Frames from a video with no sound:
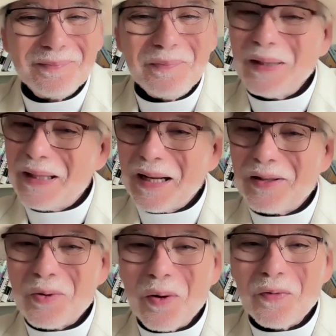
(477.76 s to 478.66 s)
But
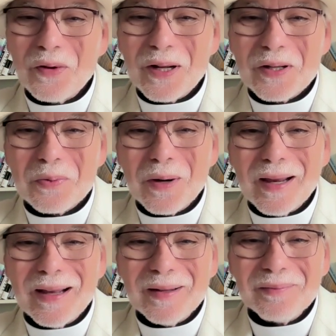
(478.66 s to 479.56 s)
that's all for this
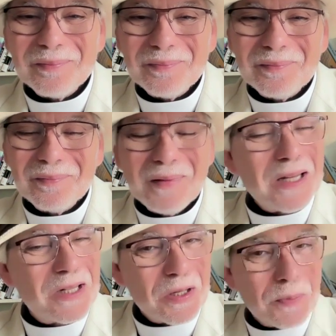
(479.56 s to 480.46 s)
week.
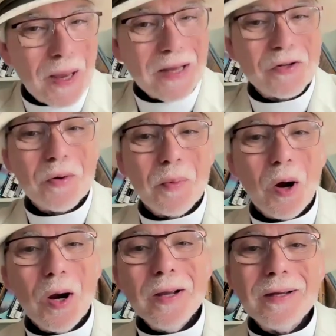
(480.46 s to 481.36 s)
This Pastor
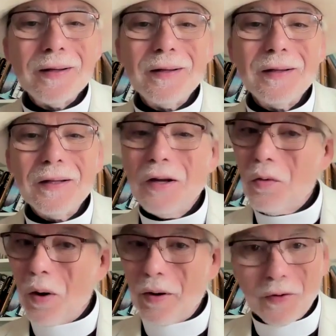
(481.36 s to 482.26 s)
Mark,
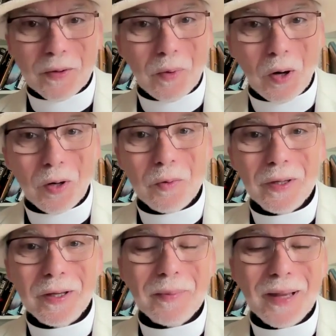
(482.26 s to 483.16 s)
Reverend Mark
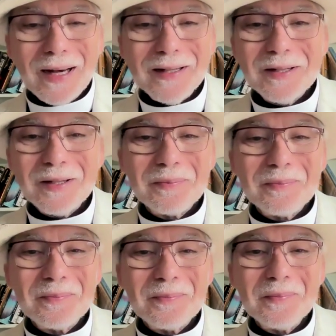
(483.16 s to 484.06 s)
William Ennis.
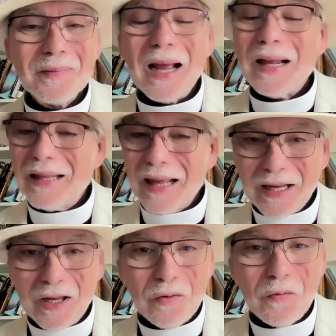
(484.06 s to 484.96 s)
I
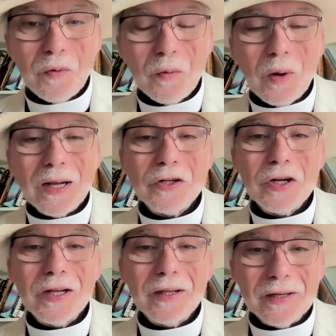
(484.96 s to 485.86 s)
thank you for
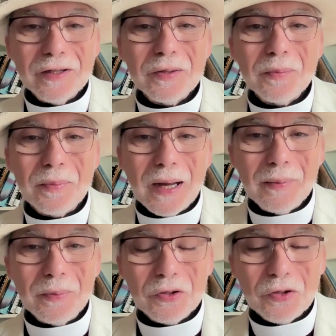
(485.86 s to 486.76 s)
watching this
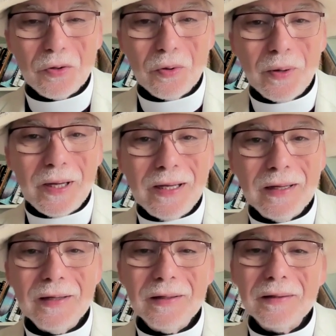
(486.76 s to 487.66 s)
Bible story.
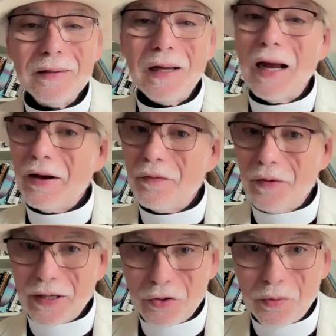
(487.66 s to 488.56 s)
I
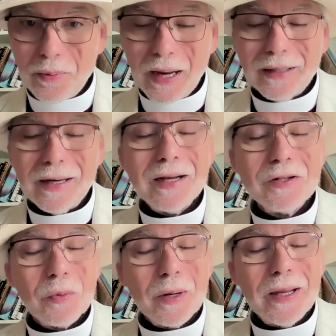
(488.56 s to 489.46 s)
invite you back
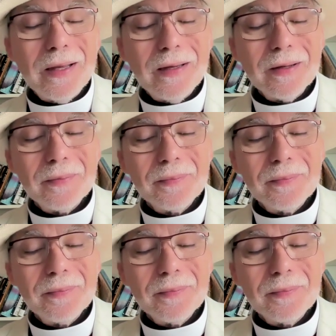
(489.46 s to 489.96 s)
next week.